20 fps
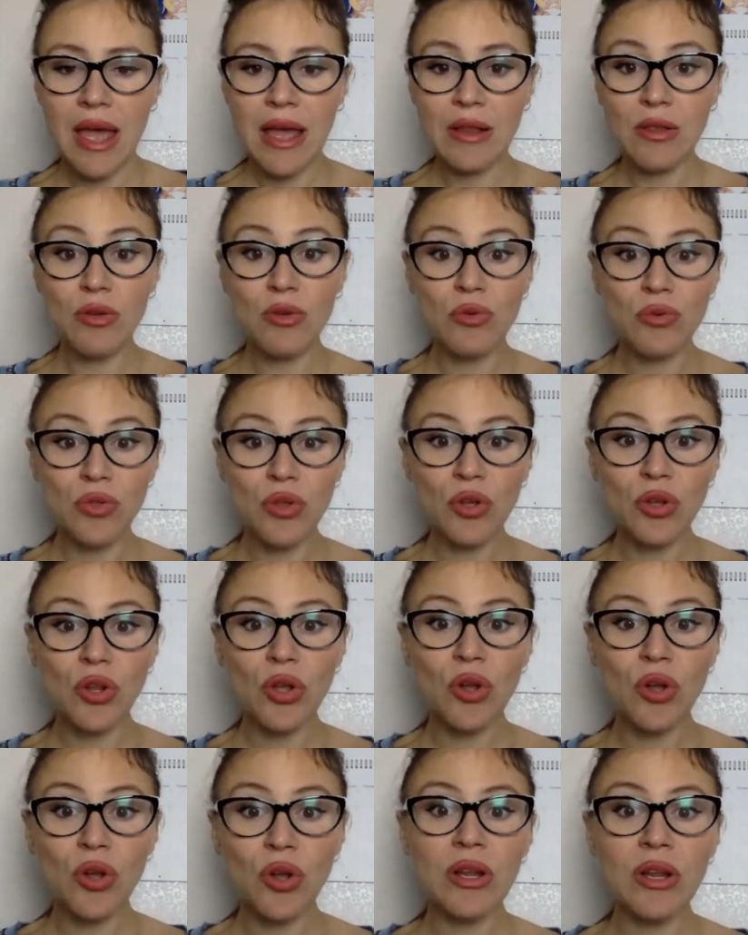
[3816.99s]
And you
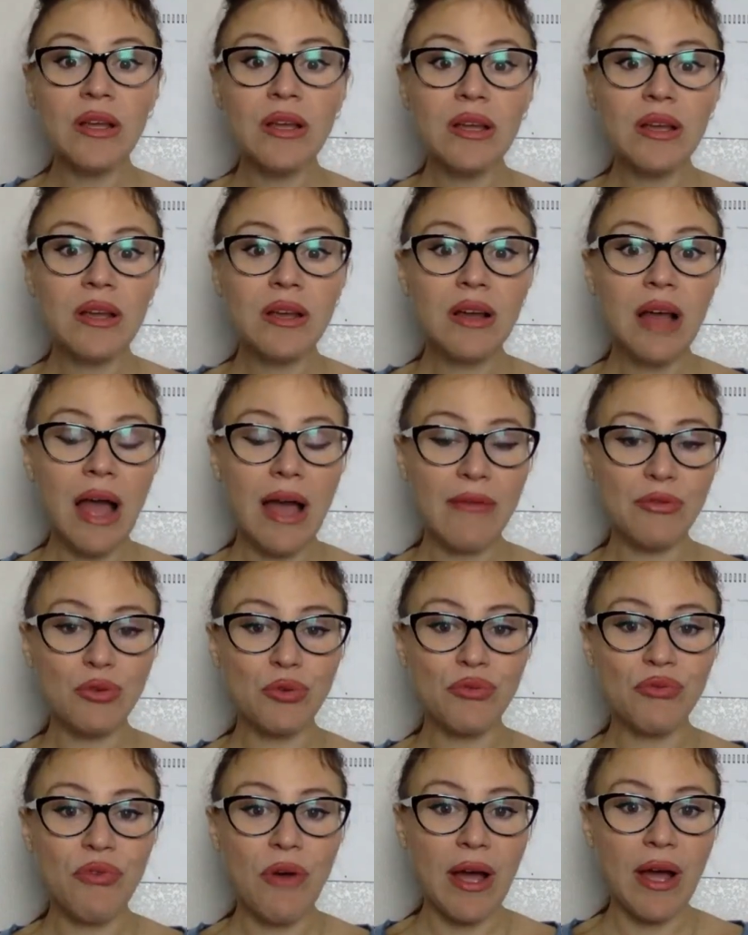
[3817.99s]
not only
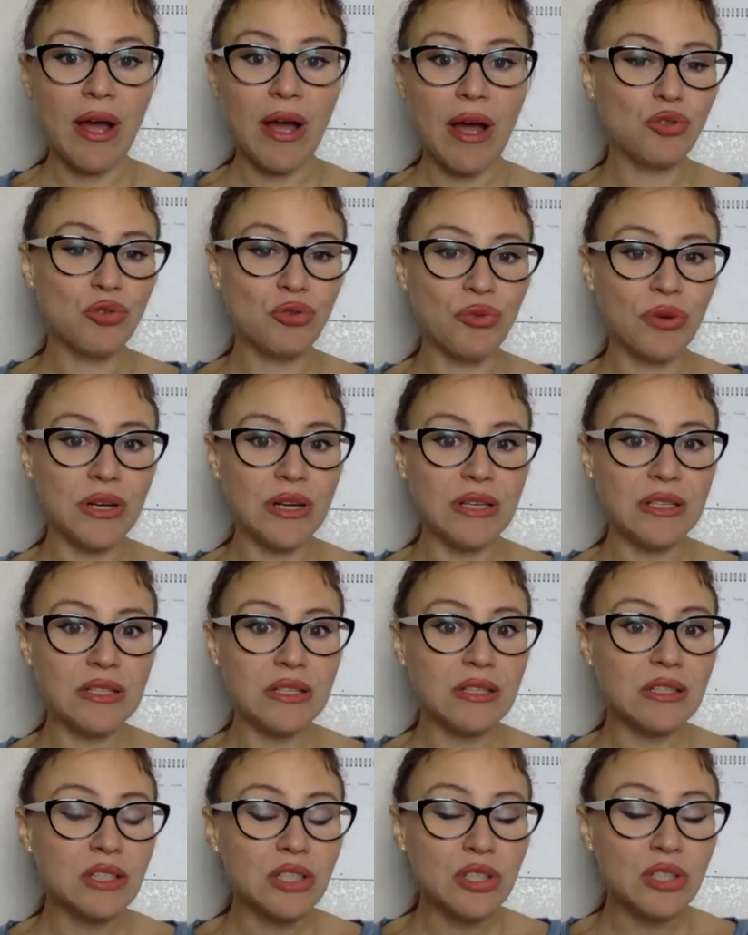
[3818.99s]
have to fight to
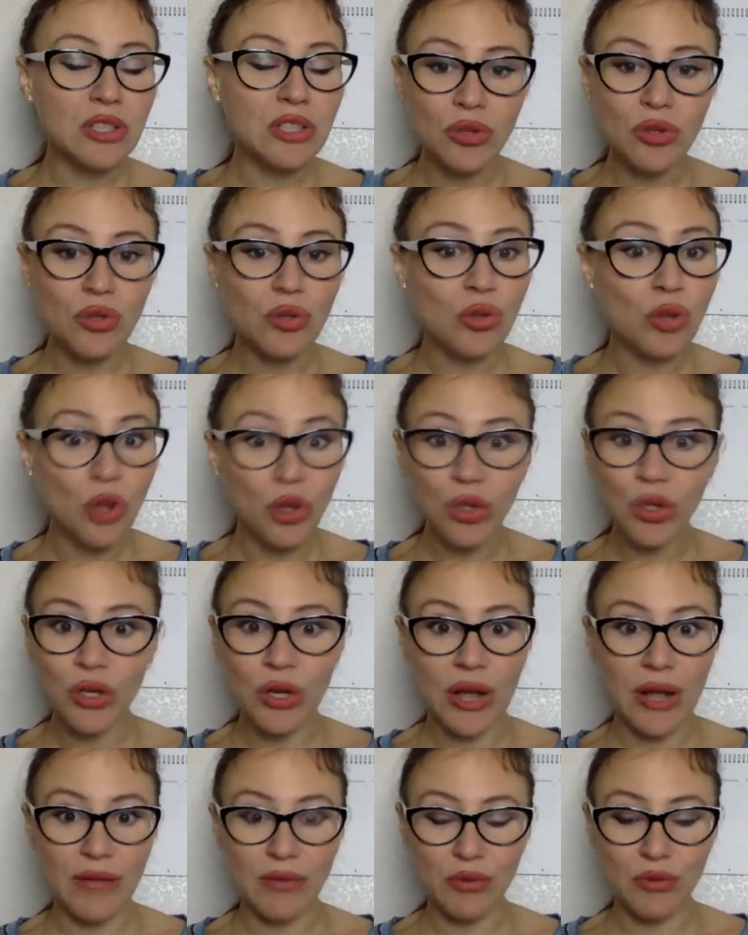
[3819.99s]
release it, you're not
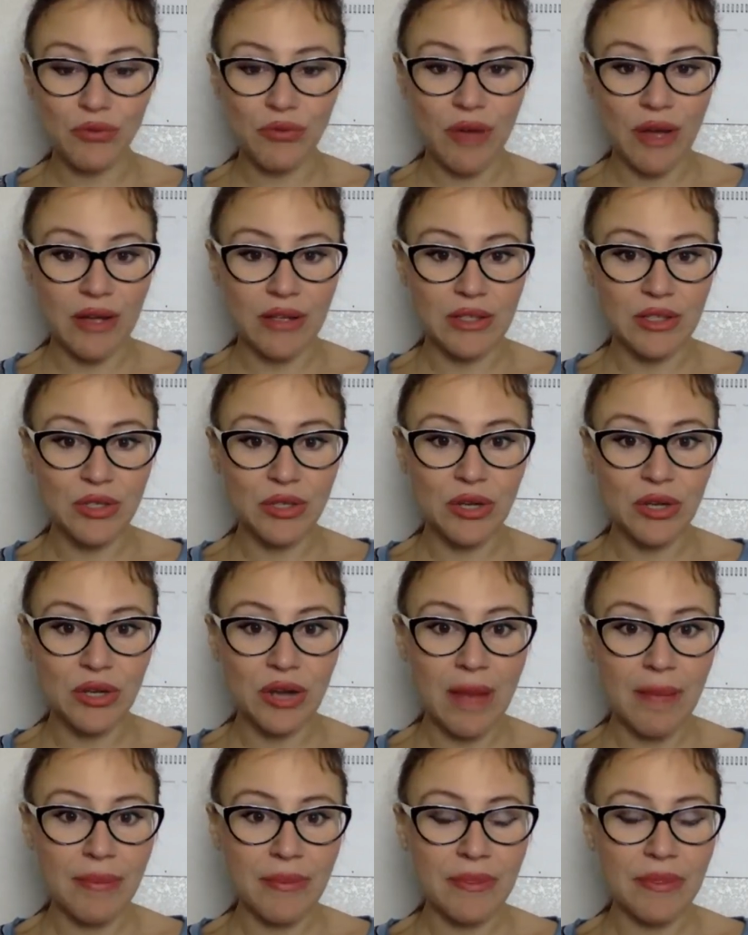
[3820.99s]
going to have to fight. It's going to
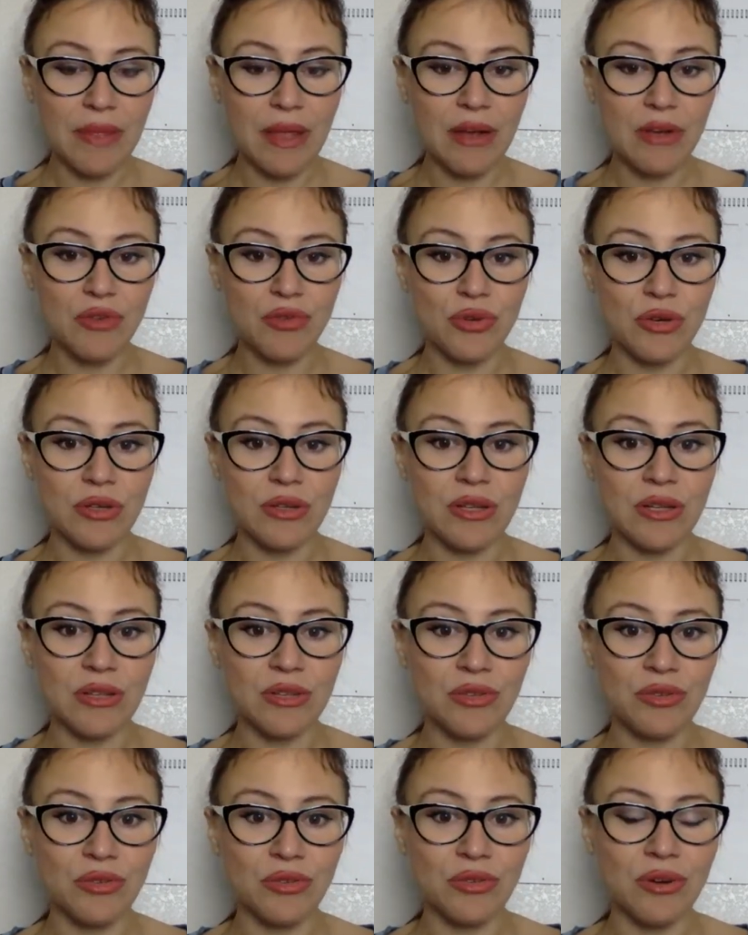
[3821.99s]
happen naturally,
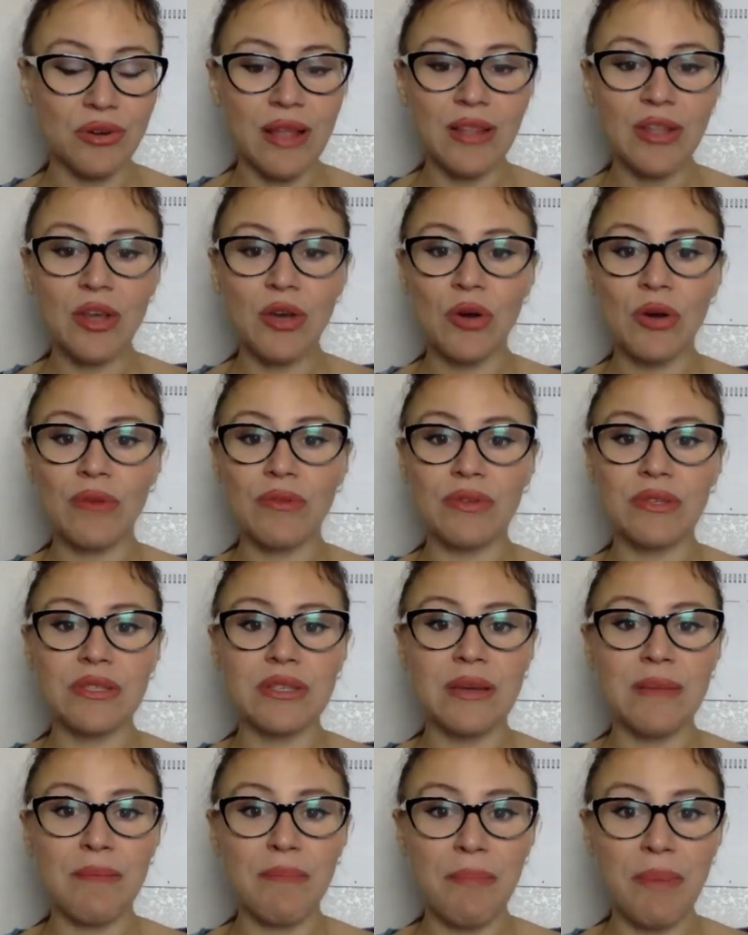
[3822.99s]
that you let go of
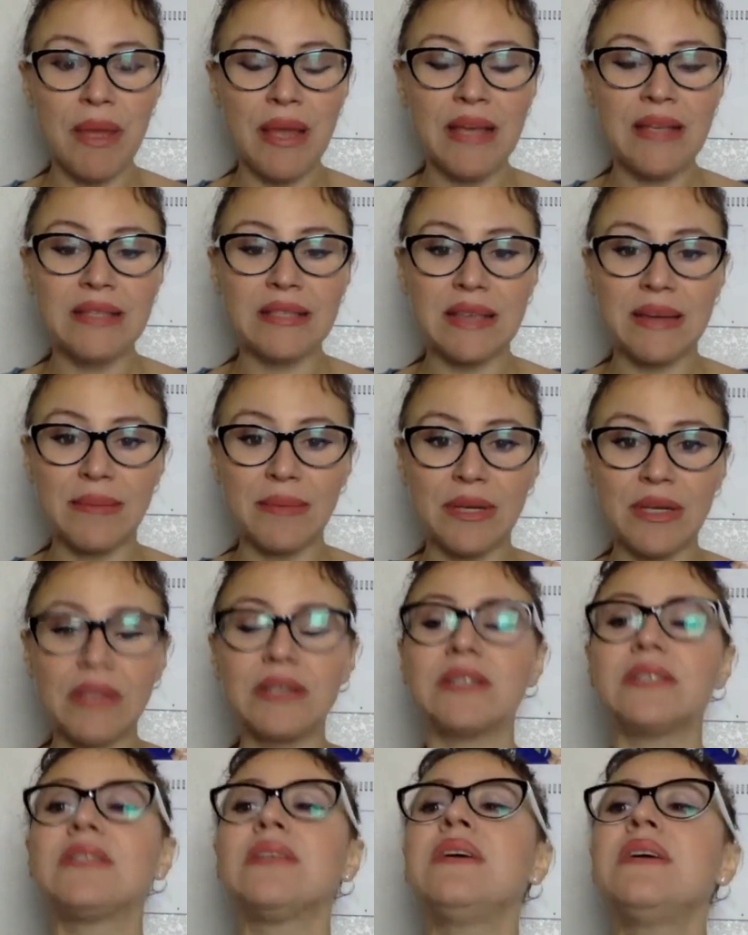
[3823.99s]
it, some pain, some
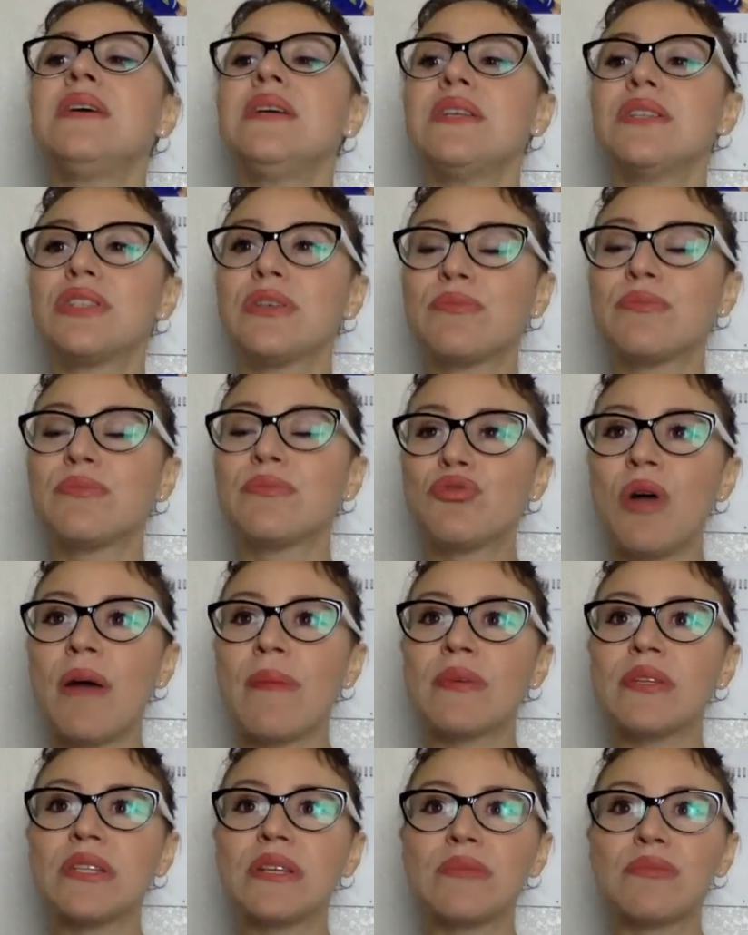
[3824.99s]
hurt, some
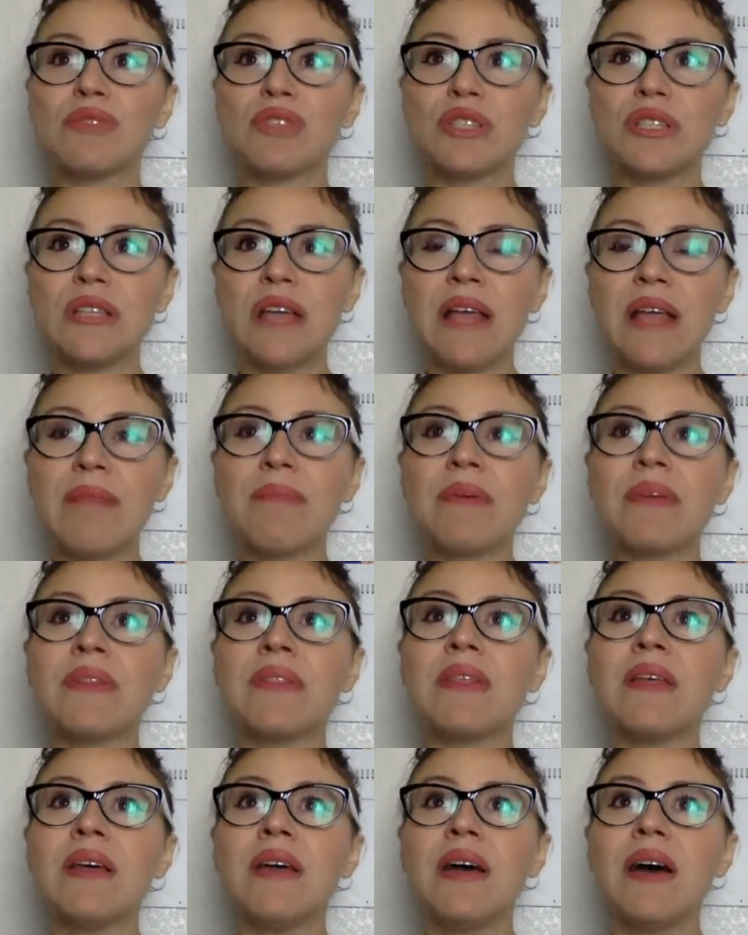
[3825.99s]
trauma, some
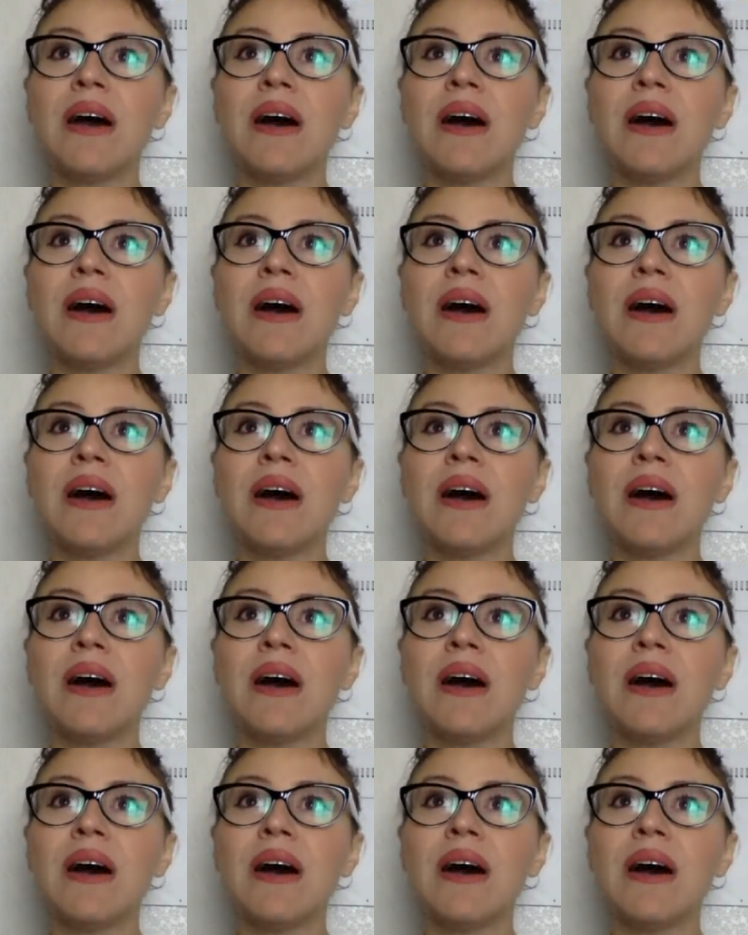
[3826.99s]
resentment,